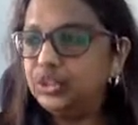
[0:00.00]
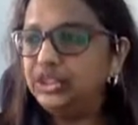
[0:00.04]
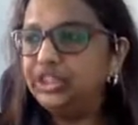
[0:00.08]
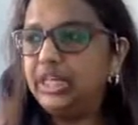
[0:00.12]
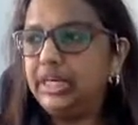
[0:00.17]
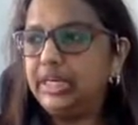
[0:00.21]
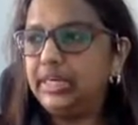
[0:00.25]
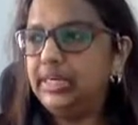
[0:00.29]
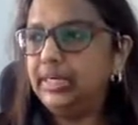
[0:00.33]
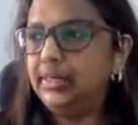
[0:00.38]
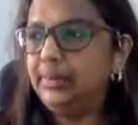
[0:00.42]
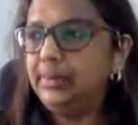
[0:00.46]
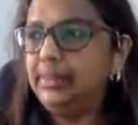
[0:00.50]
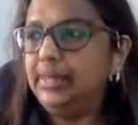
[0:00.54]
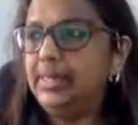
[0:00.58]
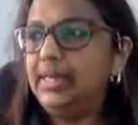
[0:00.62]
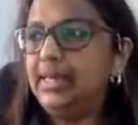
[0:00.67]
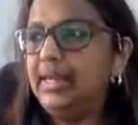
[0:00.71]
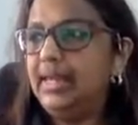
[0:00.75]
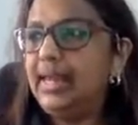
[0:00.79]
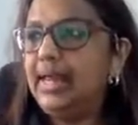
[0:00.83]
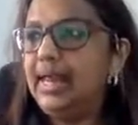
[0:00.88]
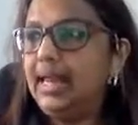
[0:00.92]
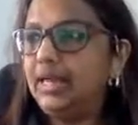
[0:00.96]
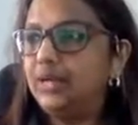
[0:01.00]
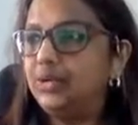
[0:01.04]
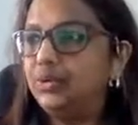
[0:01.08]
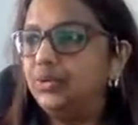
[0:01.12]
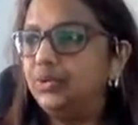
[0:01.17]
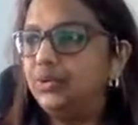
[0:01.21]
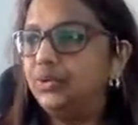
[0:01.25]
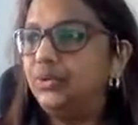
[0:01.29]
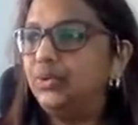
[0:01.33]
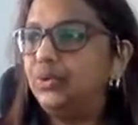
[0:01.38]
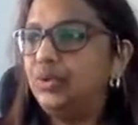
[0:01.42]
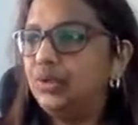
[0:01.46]
Jaga me lah,
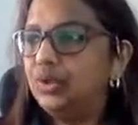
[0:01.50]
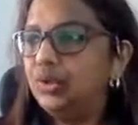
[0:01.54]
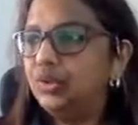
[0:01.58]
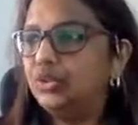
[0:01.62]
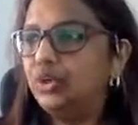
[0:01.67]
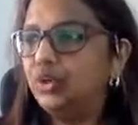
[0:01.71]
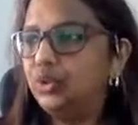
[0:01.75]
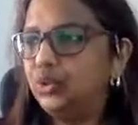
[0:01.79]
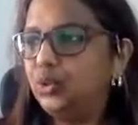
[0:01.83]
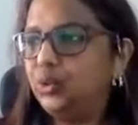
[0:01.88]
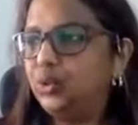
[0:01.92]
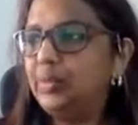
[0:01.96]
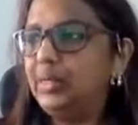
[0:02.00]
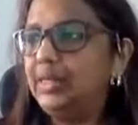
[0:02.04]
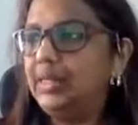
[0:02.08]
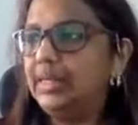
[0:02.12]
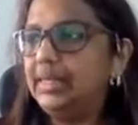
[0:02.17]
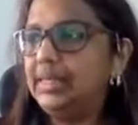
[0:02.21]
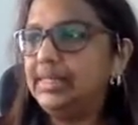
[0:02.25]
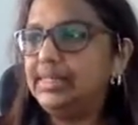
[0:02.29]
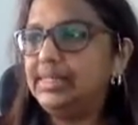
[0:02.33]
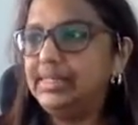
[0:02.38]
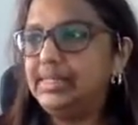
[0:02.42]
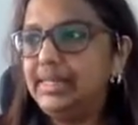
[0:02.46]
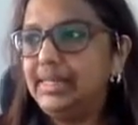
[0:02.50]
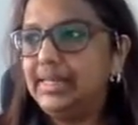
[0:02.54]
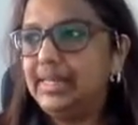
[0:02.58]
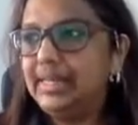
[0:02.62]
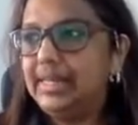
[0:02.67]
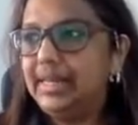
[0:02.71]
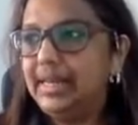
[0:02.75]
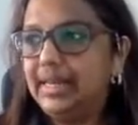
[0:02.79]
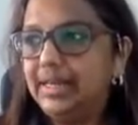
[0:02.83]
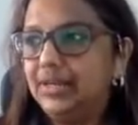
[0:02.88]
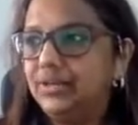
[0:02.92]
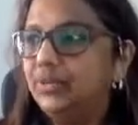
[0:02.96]
talk to me nicely
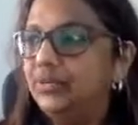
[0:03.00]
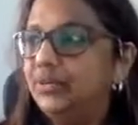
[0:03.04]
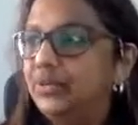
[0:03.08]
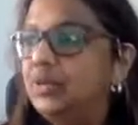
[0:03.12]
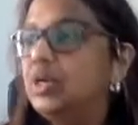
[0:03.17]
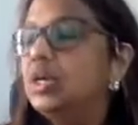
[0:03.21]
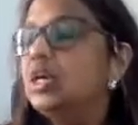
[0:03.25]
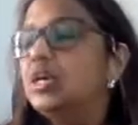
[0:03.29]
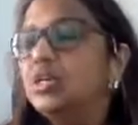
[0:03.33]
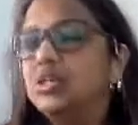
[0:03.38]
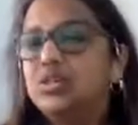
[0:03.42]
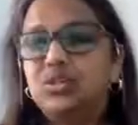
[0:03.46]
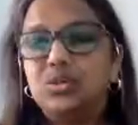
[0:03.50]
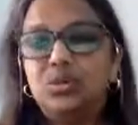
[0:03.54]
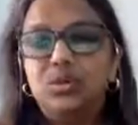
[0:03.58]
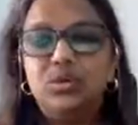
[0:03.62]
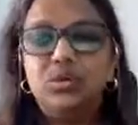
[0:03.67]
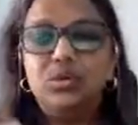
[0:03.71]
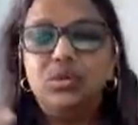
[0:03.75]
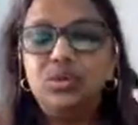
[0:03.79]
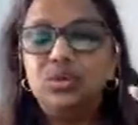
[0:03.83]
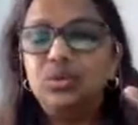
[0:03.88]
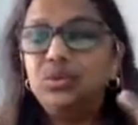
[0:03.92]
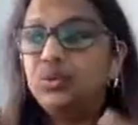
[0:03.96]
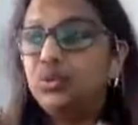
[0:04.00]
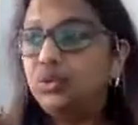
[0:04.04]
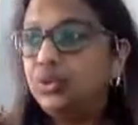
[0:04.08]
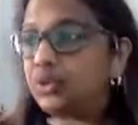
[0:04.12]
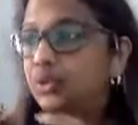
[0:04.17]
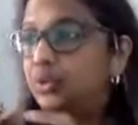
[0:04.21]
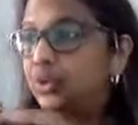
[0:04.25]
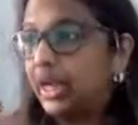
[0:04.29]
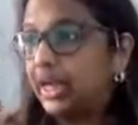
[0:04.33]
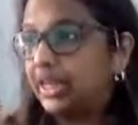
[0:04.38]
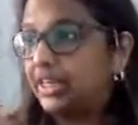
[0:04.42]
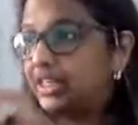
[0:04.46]
lah, So you
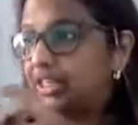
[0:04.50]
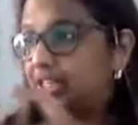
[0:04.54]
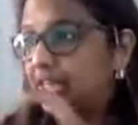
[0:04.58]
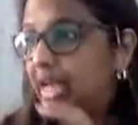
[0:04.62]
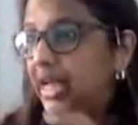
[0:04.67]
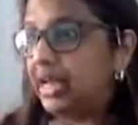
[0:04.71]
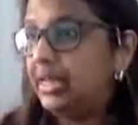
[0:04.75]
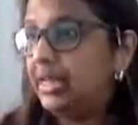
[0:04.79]
can share